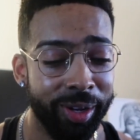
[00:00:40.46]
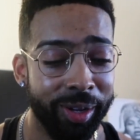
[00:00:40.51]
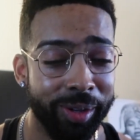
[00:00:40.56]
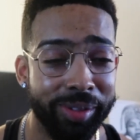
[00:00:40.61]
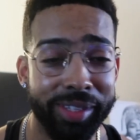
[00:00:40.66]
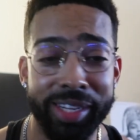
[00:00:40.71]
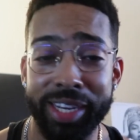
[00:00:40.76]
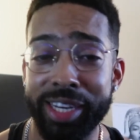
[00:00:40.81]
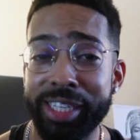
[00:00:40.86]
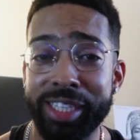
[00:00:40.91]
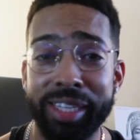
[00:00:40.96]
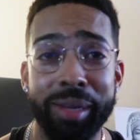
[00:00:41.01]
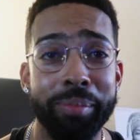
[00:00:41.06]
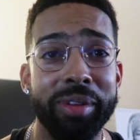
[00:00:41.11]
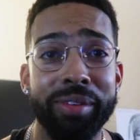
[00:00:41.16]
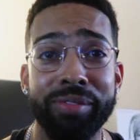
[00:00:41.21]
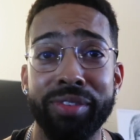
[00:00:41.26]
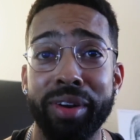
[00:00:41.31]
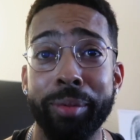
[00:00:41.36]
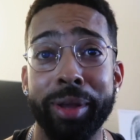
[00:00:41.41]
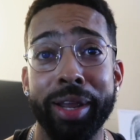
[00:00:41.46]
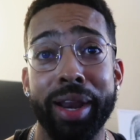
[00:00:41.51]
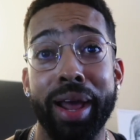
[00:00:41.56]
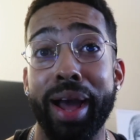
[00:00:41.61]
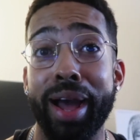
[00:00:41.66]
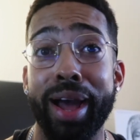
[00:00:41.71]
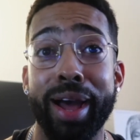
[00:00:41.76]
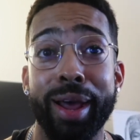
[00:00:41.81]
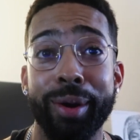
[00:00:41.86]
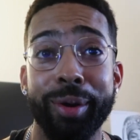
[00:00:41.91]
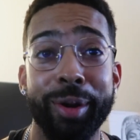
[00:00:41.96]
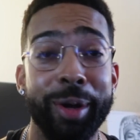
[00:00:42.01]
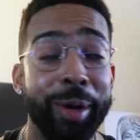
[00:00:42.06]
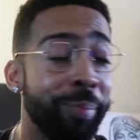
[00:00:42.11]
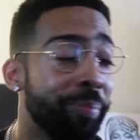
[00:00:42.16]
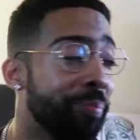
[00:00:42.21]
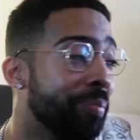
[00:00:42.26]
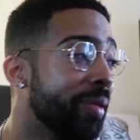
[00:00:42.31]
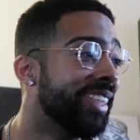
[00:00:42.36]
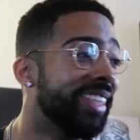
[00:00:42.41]
take something from it. I don't
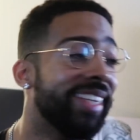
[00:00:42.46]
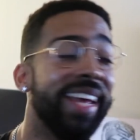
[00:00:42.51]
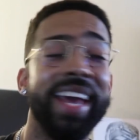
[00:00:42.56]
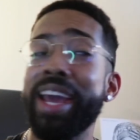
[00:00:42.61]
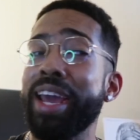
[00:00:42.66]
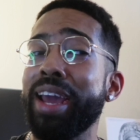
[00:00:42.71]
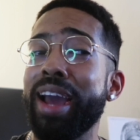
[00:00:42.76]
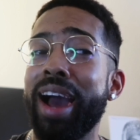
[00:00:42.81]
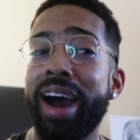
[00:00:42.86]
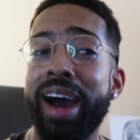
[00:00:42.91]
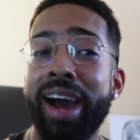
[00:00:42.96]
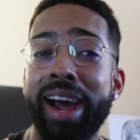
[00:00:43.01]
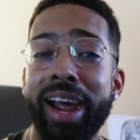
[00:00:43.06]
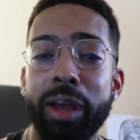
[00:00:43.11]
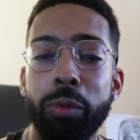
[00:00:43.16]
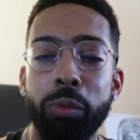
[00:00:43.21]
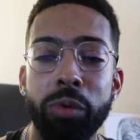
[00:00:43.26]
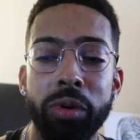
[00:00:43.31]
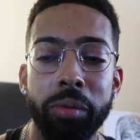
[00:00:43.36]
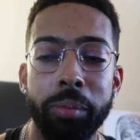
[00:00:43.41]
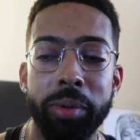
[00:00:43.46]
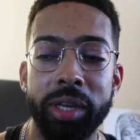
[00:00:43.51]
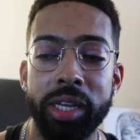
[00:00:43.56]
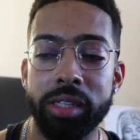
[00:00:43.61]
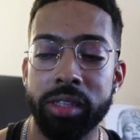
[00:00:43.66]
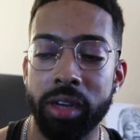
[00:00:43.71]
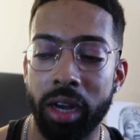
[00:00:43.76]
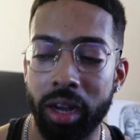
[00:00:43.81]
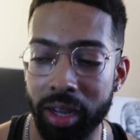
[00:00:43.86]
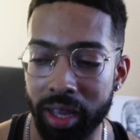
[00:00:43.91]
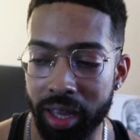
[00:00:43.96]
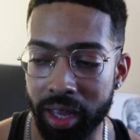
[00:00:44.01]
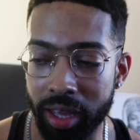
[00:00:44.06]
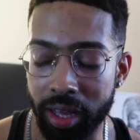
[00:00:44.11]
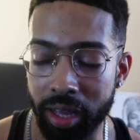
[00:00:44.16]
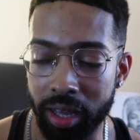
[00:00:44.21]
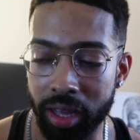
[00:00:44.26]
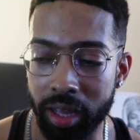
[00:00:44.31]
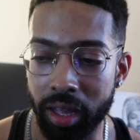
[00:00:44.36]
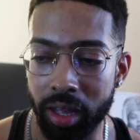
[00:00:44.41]
know. Today I will be
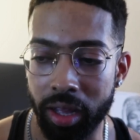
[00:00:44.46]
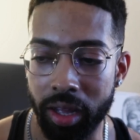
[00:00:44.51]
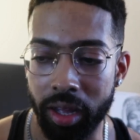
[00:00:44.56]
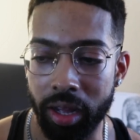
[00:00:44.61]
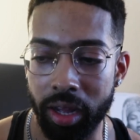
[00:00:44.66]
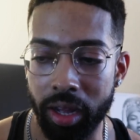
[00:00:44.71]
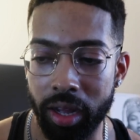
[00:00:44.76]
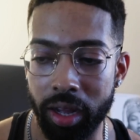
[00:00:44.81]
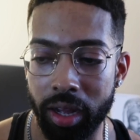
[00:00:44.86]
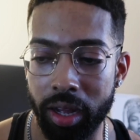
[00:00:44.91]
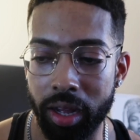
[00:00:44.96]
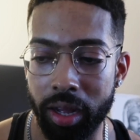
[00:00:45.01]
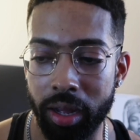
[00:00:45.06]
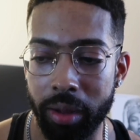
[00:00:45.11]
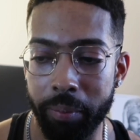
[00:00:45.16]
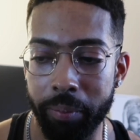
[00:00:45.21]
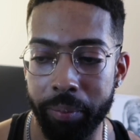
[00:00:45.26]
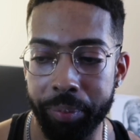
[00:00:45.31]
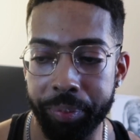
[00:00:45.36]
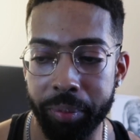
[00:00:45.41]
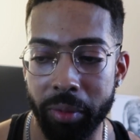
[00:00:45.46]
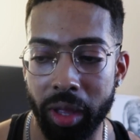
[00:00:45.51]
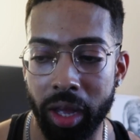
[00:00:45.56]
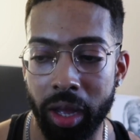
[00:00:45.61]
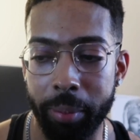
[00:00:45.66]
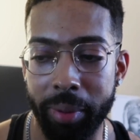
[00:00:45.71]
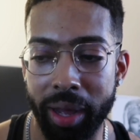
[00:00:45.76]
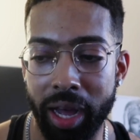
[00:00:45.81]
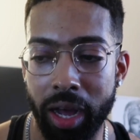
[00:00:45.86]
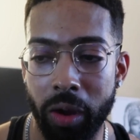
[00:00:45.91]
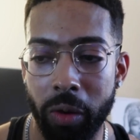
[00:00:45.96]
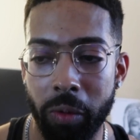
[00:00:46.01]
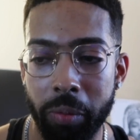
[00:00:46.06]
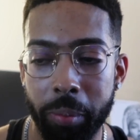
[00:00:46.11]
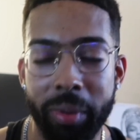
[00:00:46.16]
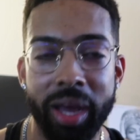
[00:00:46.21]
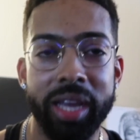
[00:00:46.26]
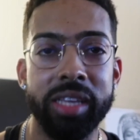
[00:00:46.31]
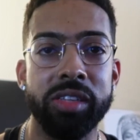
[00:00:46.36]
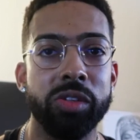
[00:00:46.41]
talking about
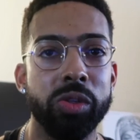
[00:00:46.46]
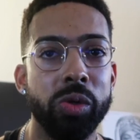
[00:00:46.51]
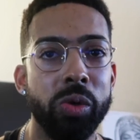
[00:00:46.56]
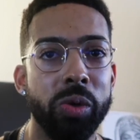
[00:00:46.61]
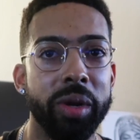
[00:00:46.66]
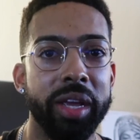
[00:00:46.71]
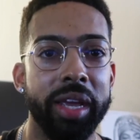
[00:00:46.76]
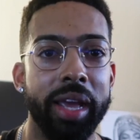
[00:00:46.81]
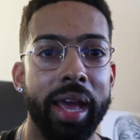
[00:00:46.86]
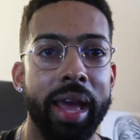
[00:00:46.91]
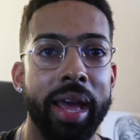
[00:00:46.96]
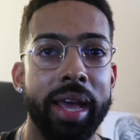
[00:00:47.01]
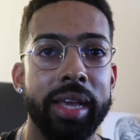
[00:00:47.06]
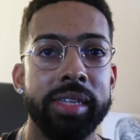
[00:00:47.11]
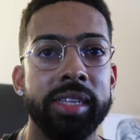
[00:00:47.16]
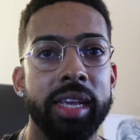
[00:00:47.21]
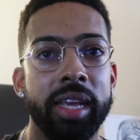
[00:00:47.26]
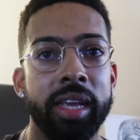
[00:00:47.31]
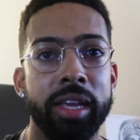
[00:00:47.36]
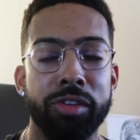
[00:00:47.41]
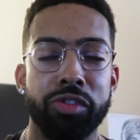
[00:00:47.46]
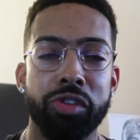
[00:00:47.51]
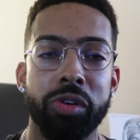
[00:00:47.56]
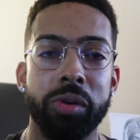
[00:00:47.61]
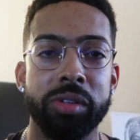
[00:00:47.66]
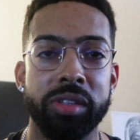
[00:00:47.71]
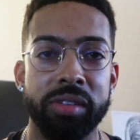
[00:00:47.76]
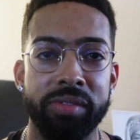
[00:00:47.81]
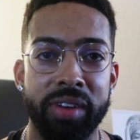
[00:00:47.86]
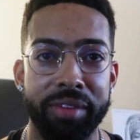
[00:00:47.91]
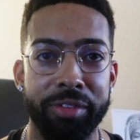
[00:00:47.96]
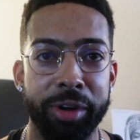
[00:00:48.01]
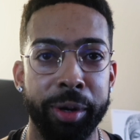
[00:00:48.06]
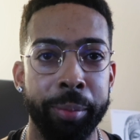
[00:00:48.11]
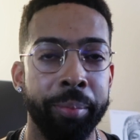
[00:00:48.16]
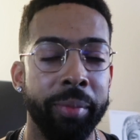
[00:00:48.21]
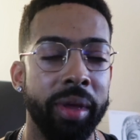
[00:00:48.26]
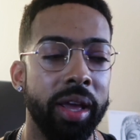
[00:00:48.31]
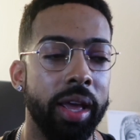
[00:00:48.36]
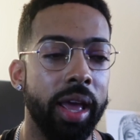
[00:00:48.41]
my story as a stroke
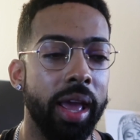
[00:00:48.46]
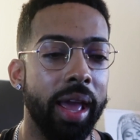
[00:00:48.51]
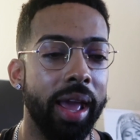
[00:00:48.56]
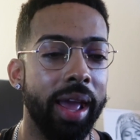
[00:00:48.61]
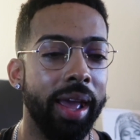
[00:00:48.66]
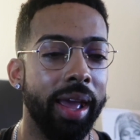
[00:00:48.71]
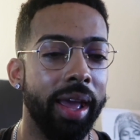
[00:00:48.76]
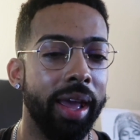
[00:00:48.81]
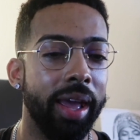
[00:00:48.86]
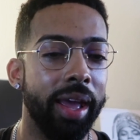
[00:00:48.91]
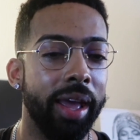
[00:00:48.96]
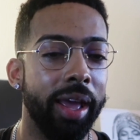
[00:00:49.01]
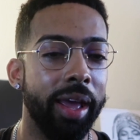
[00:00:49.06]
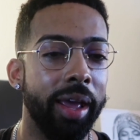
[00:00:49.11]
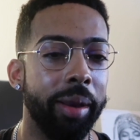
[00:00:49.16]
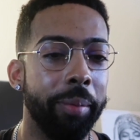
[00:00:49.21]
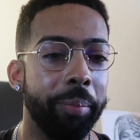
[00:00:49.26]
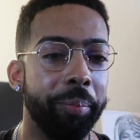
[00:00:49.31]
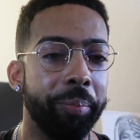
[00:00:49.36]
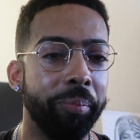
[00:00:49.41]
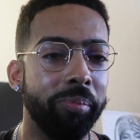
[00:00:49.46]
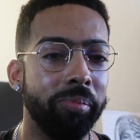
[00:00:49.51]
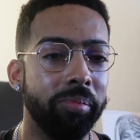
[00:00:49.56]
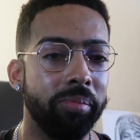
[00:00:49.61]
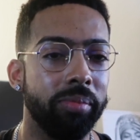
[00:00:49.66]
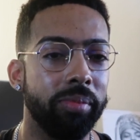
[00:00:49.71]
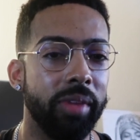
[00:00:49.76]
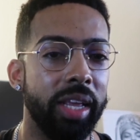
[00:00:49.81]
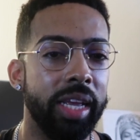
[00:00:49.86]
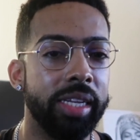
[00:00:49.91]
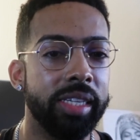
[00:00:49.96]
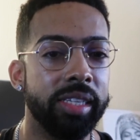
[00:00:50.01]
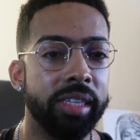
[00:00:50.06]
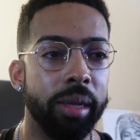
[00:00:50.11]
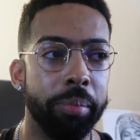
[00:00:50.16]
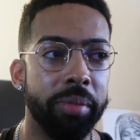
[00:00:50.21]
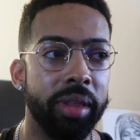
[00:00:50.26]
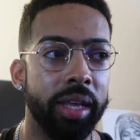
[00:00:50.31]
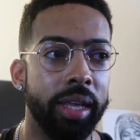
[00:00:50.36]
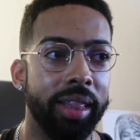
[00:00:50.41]
survivor, and it's
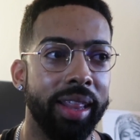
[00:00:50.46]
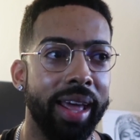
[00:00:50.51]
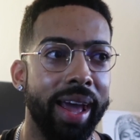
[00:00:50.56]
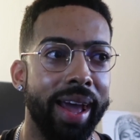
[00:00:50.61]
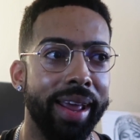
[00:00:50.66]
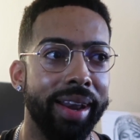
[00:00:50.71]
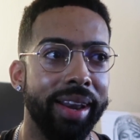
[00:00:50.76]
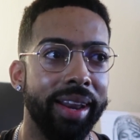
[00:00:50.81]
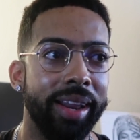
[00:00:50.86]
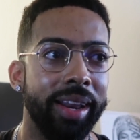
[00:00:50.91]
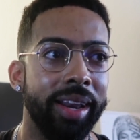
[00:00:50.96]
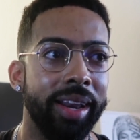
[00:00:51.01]
something that